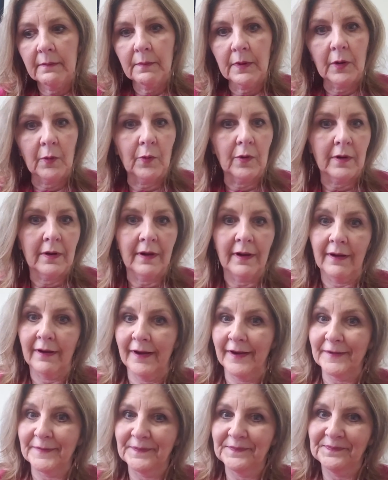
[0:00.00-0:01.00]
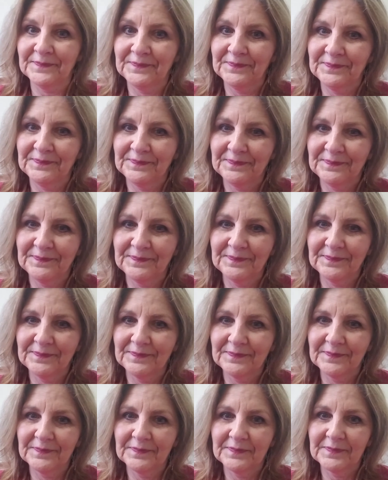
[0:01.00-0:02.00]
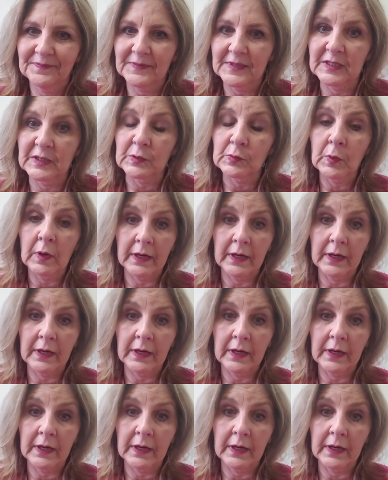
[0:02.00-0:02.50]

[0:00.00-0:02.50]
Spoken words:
but we're not. That's